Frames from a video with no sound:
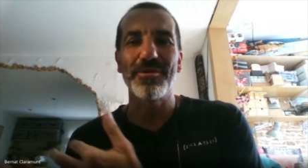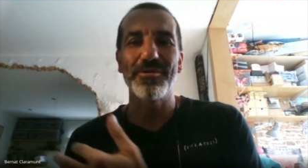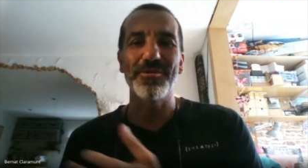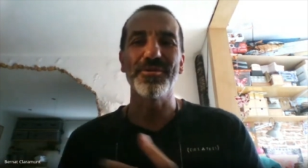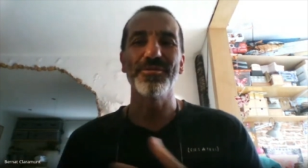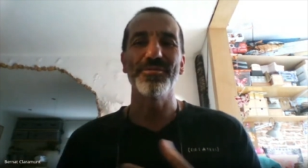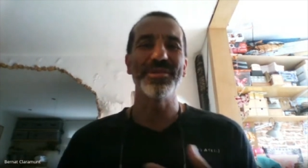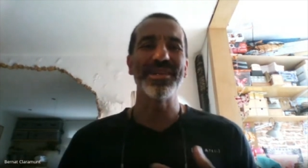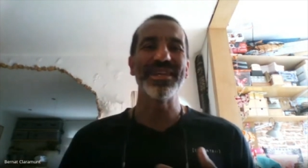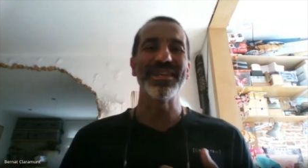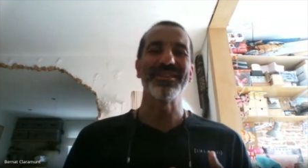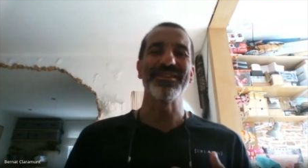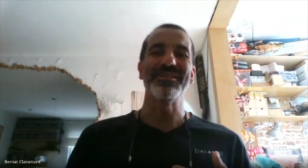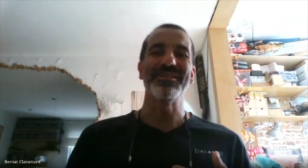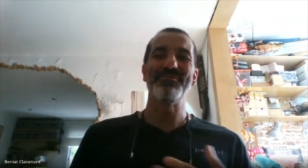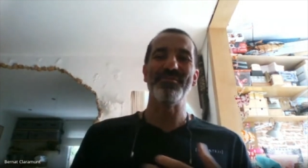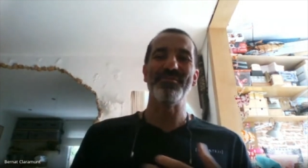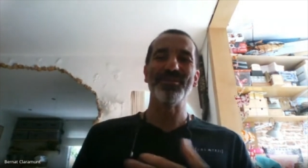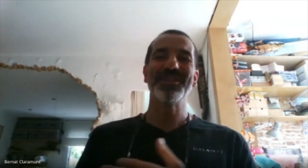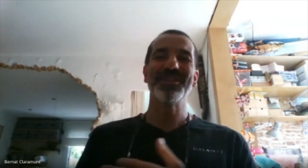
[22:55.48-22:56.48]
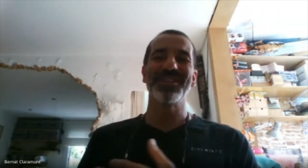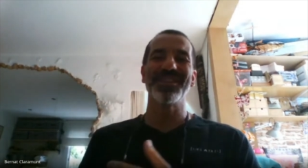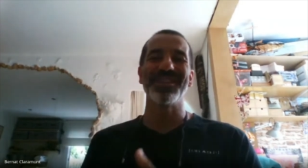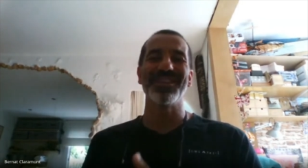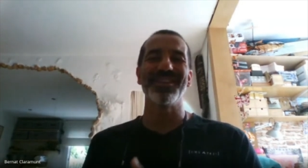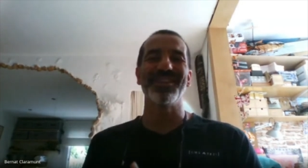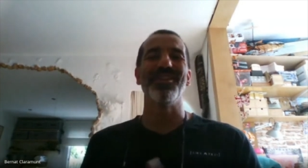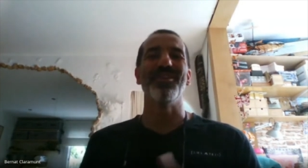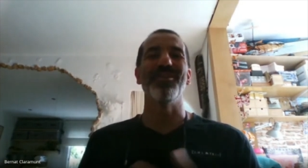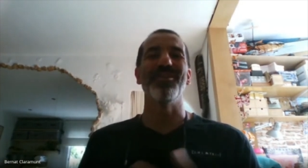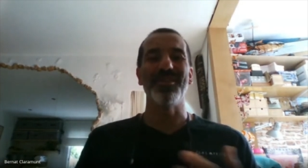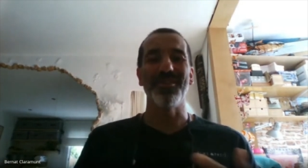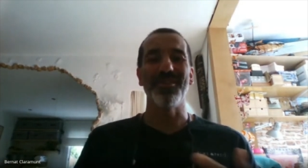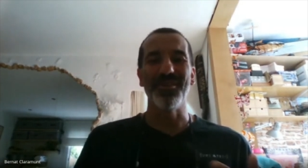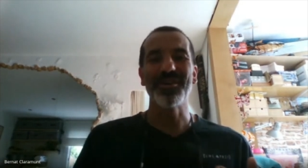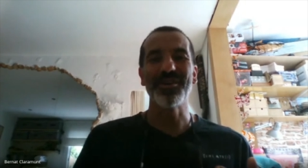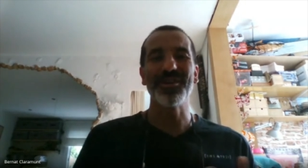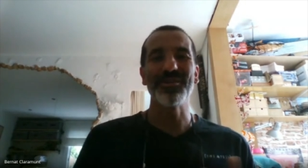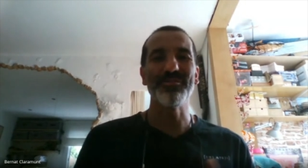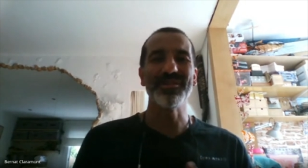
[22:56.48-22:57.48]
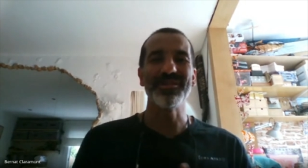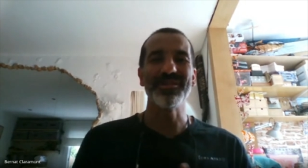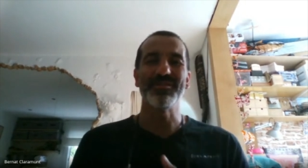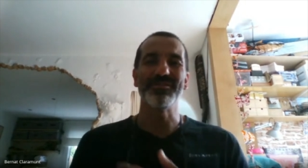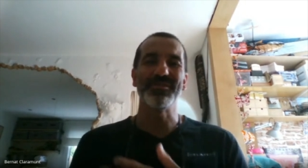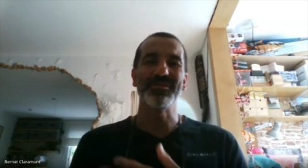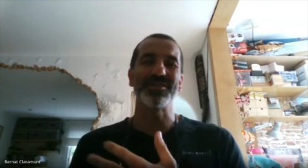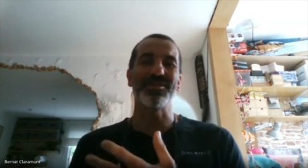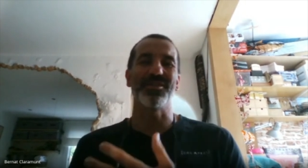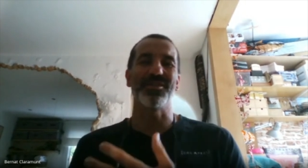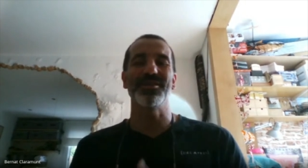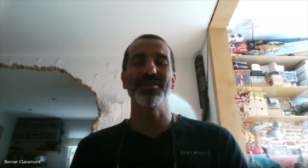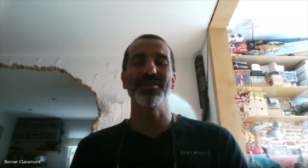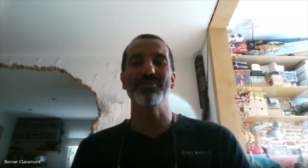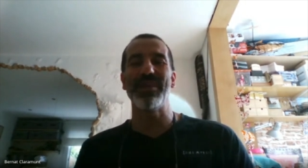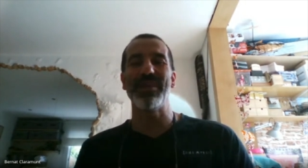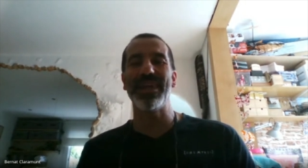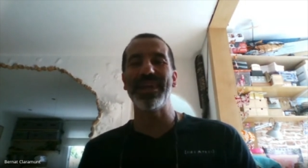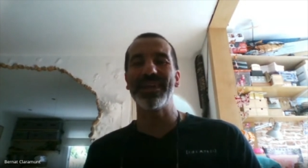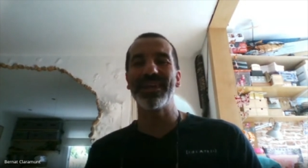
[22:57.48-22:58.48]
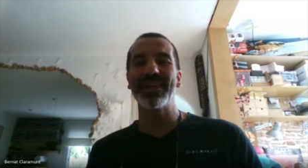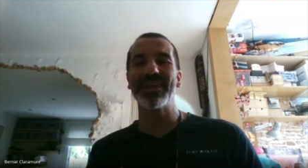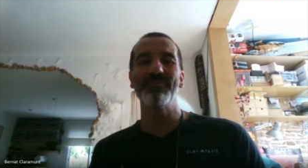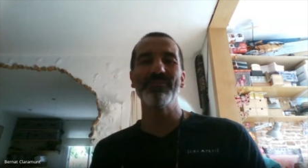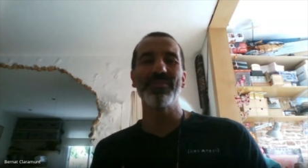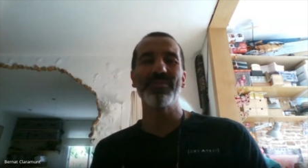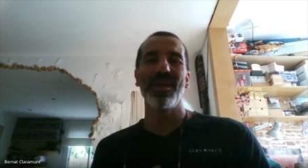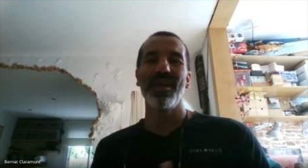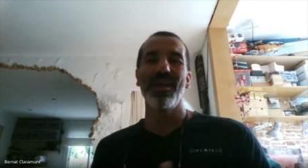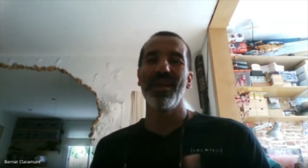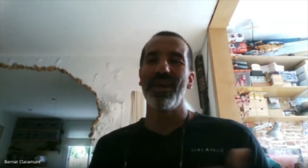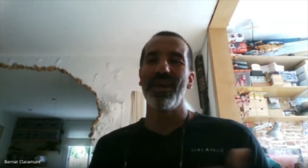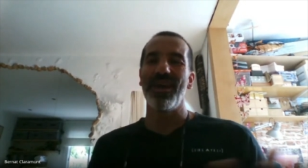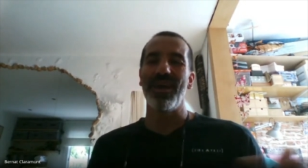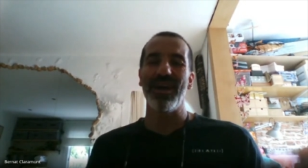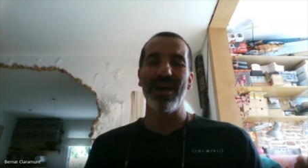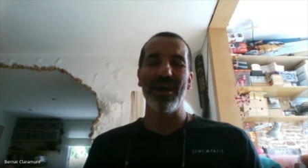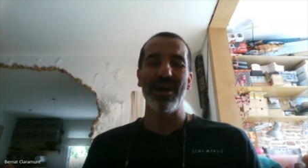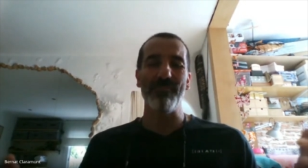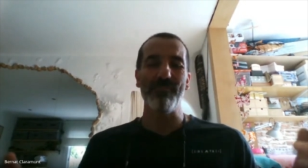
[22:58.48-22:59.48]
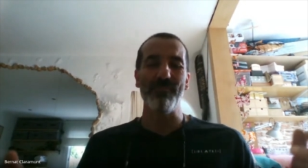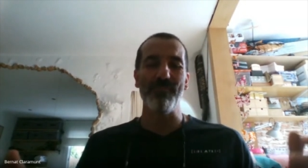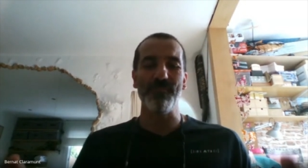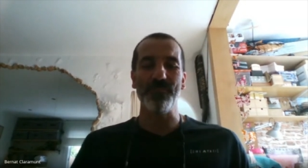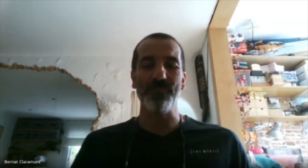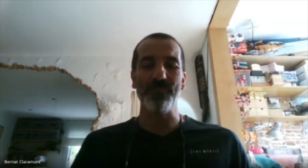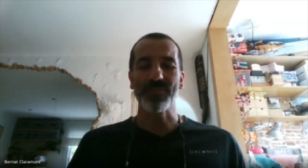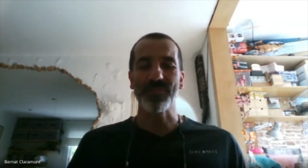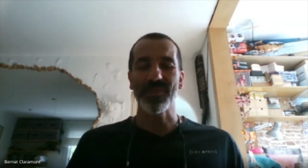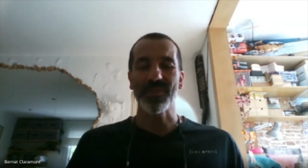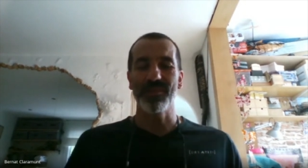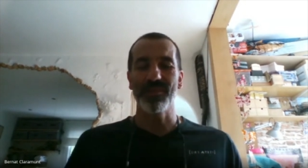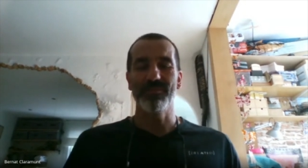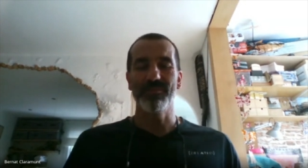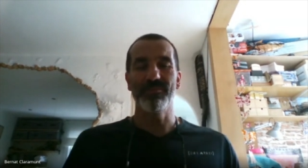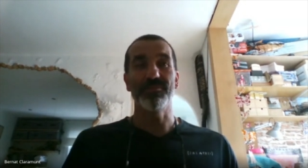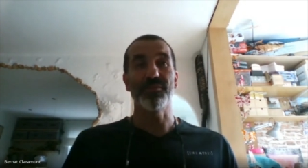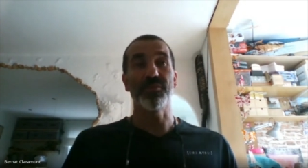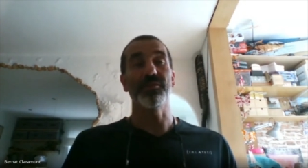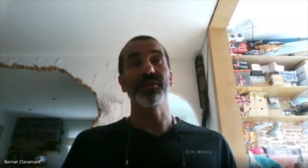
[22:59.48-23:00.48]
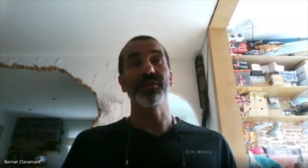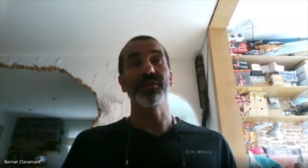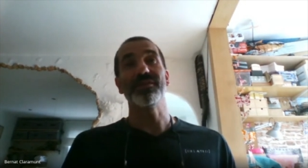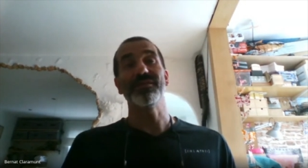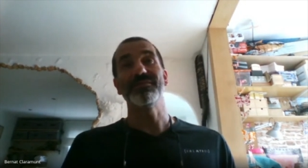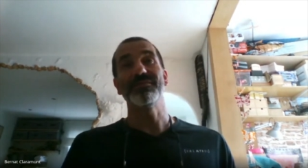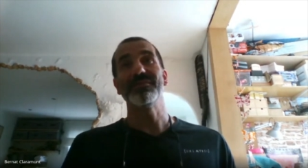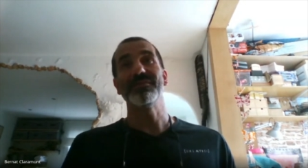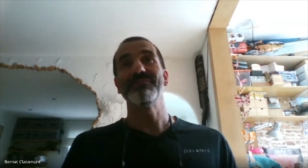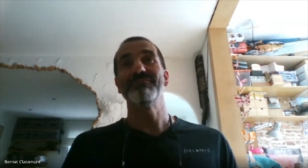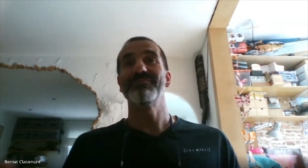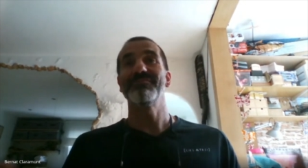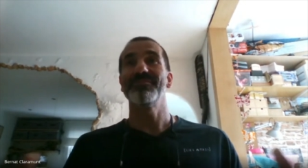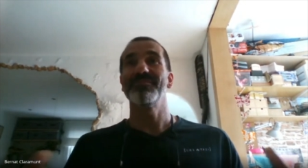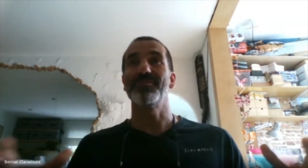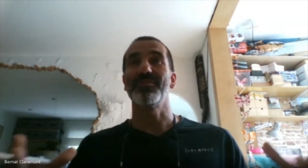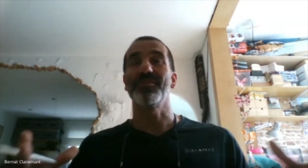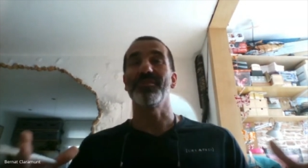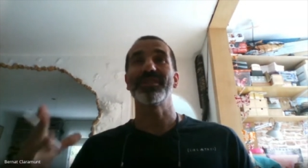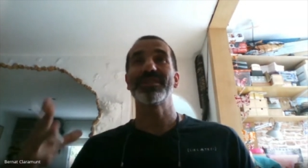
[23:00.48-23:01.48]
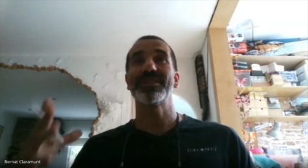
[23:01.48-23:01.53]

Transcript: footprint food. Local, if it's local, better. Um, probably for the